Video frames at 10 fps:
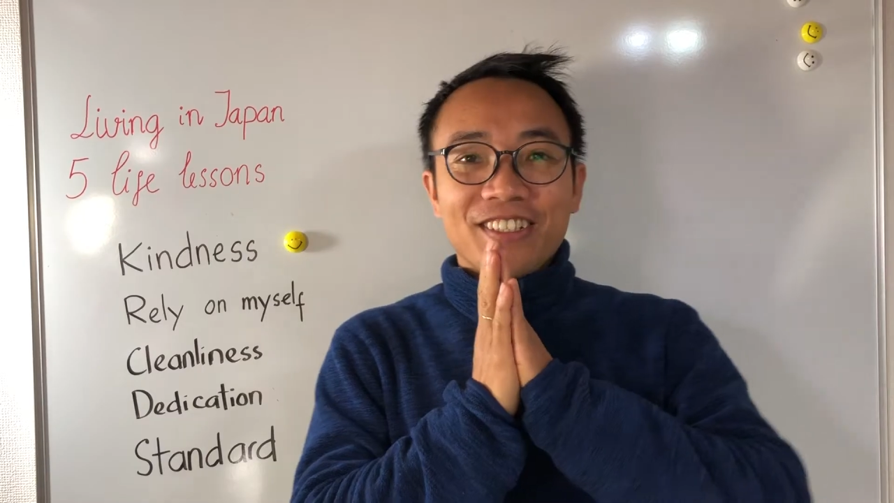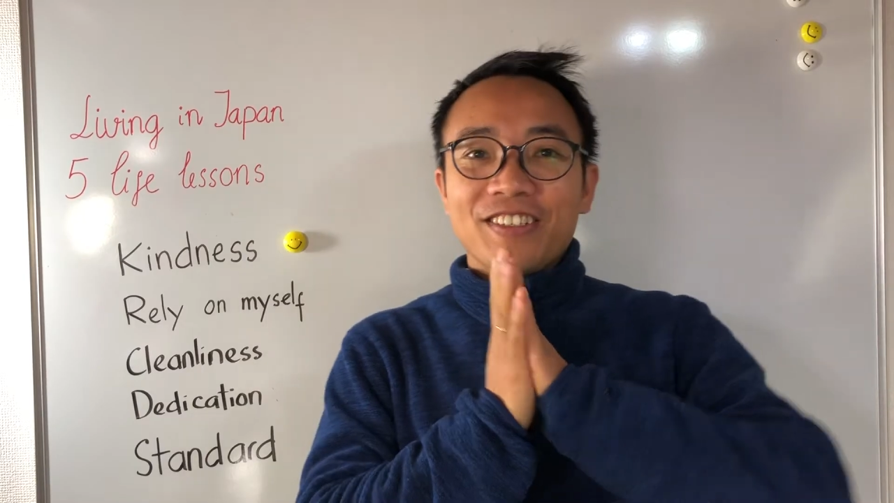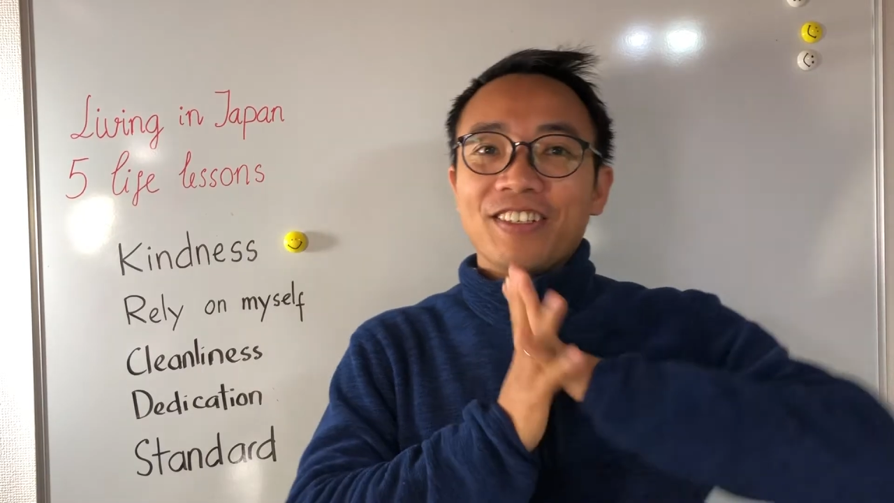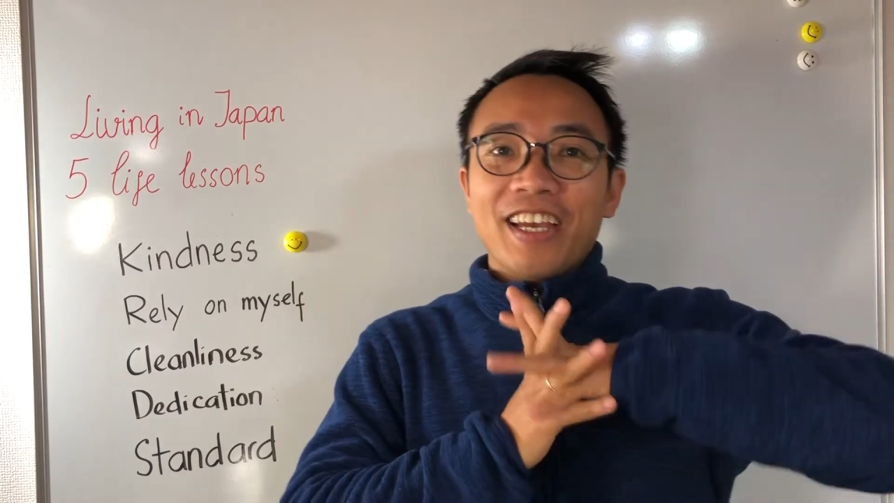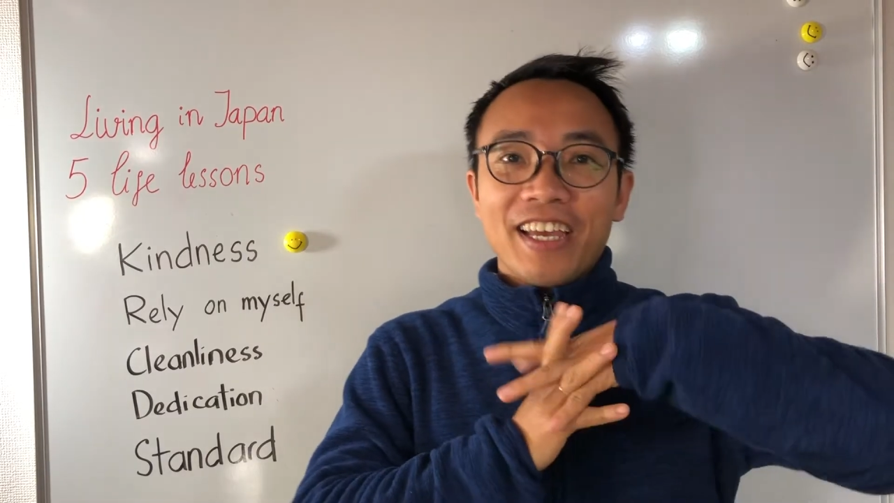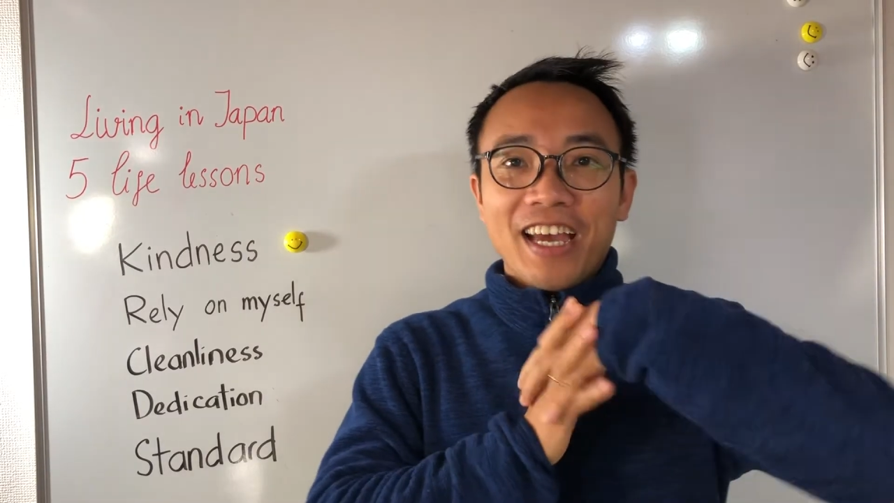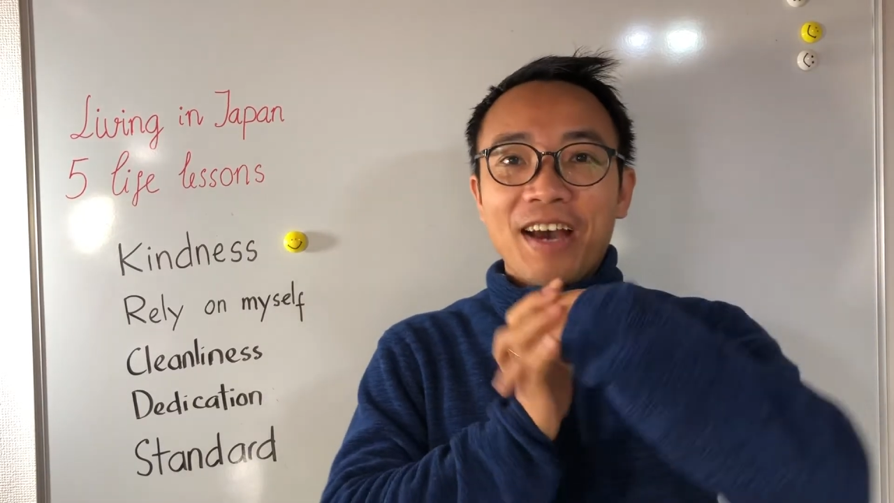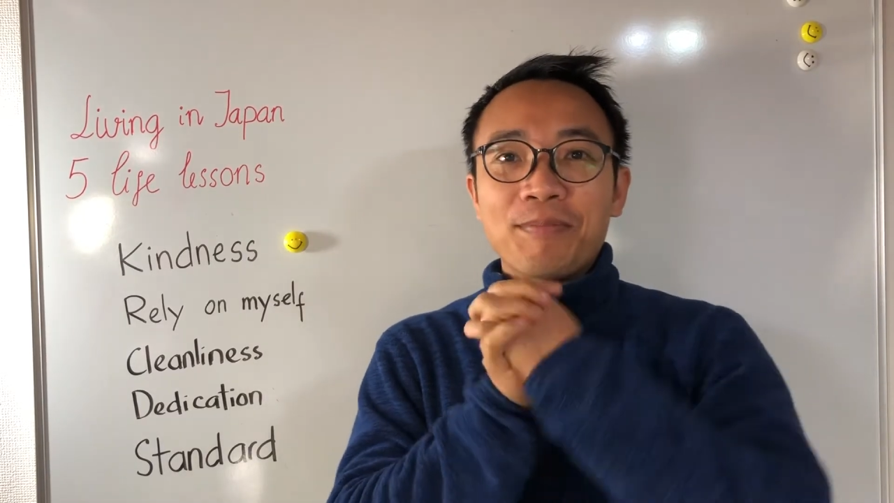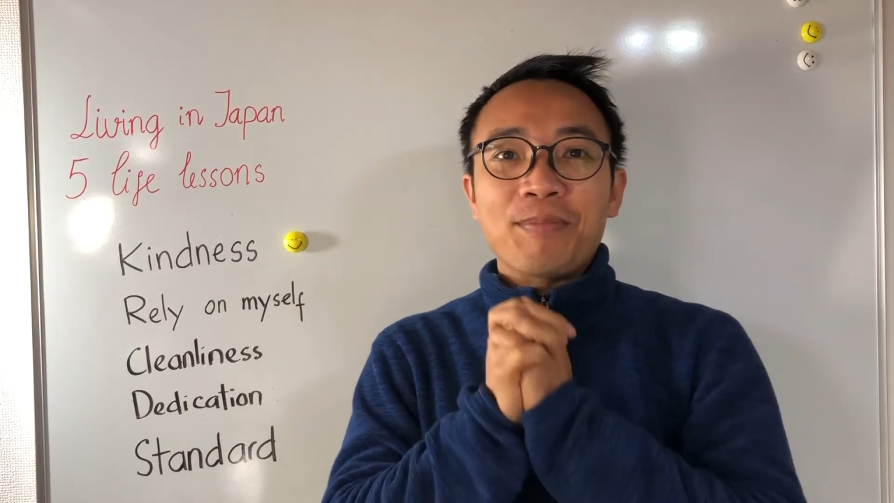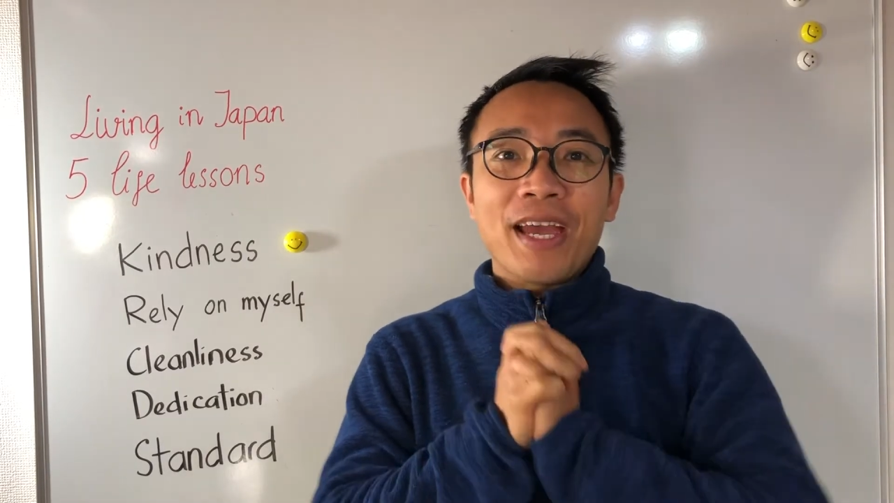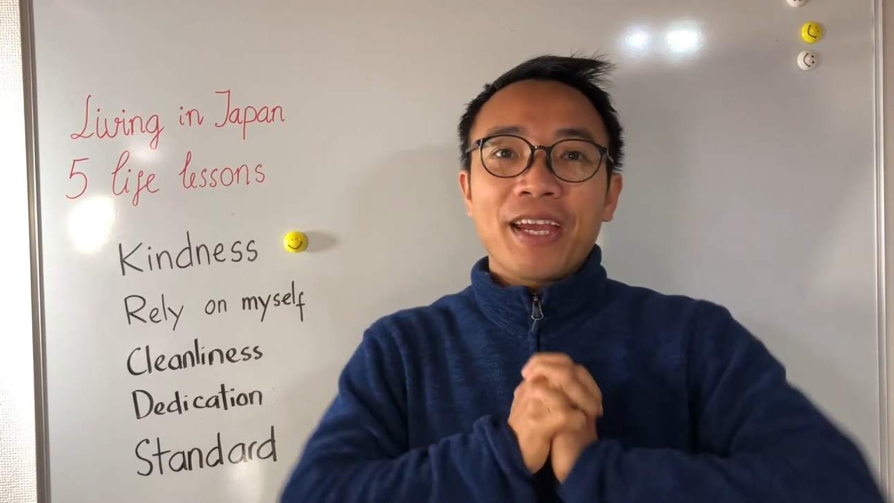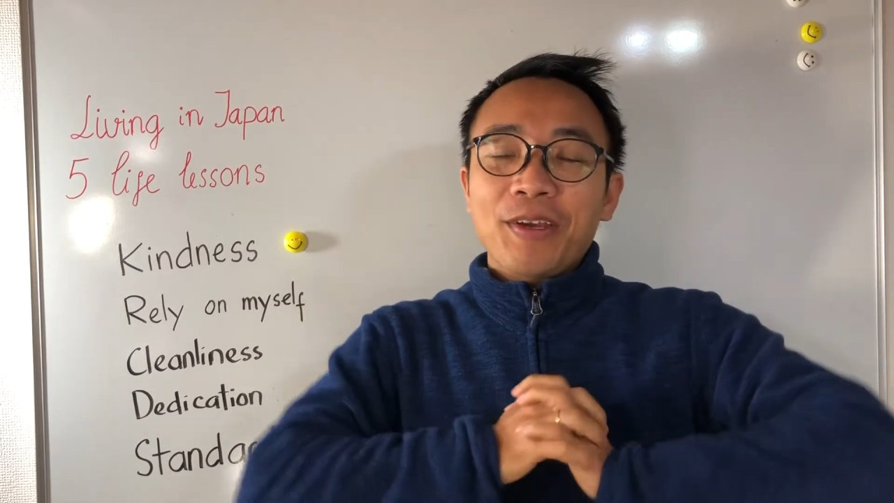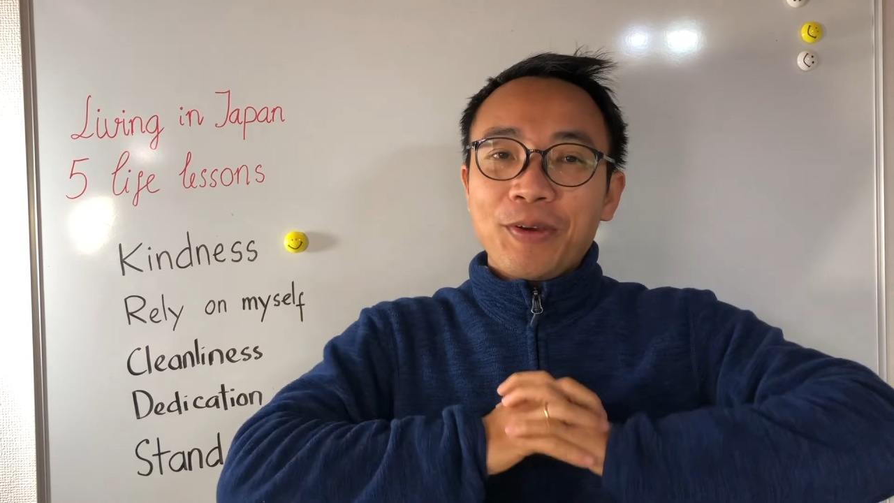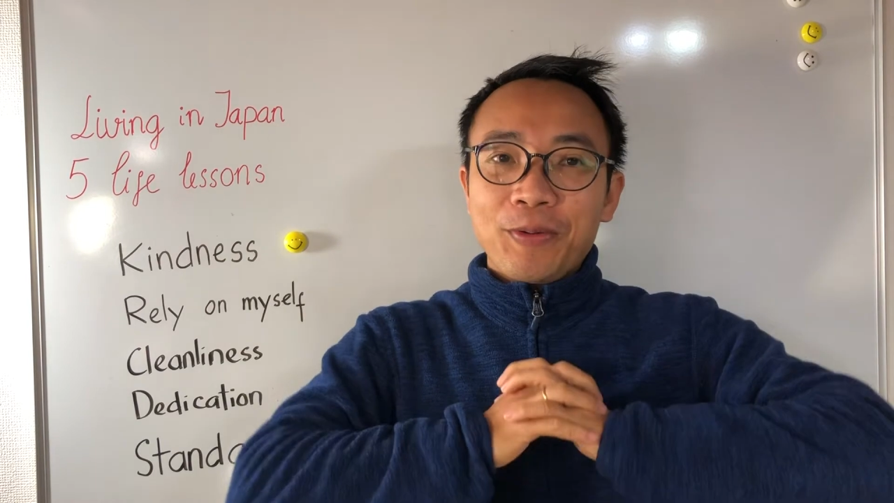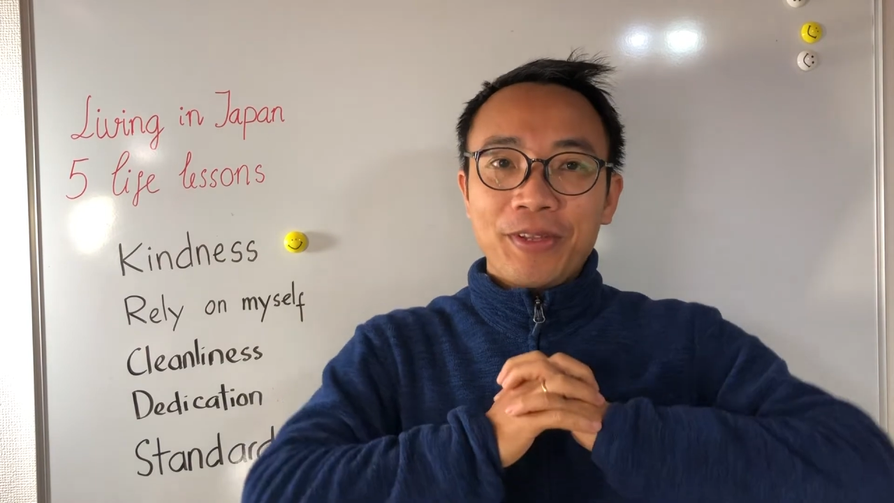Today I'm back
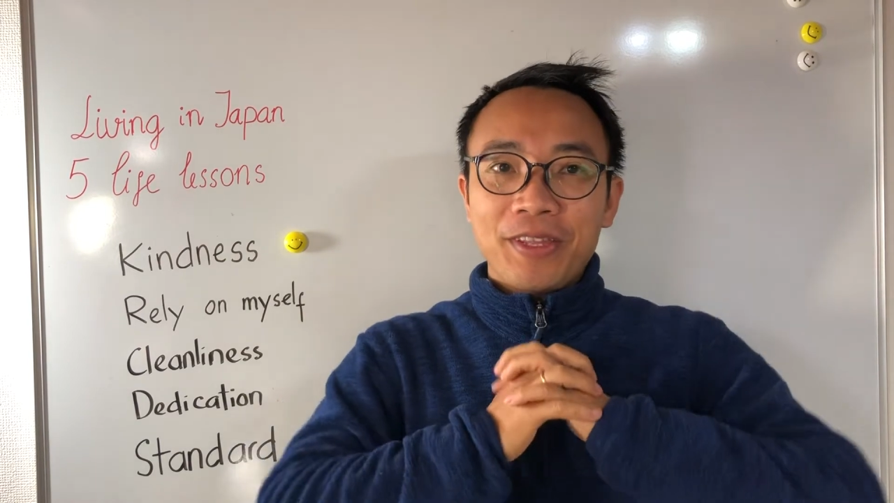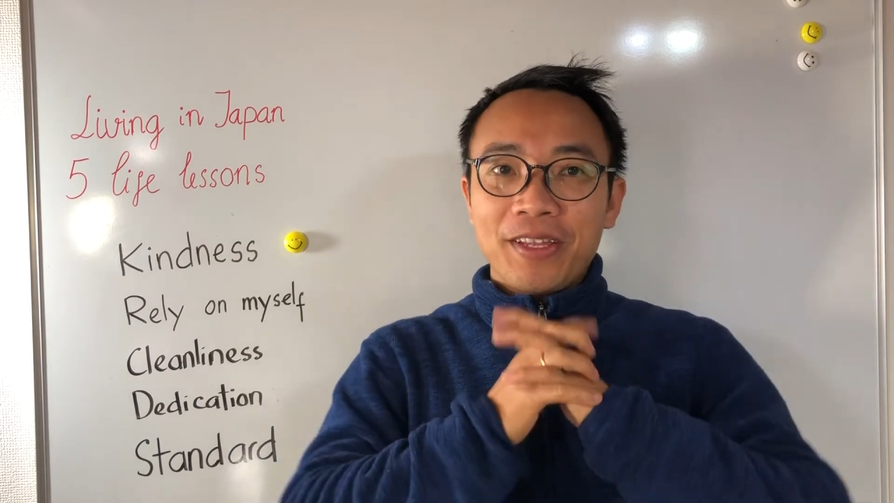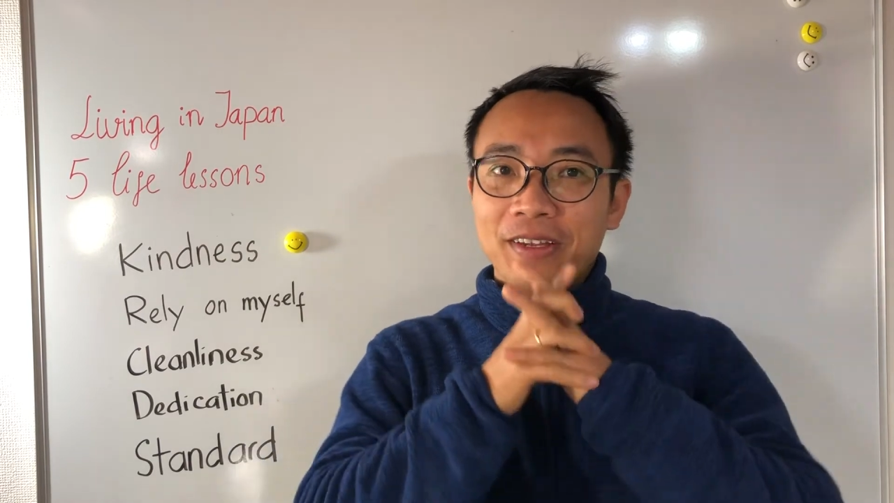with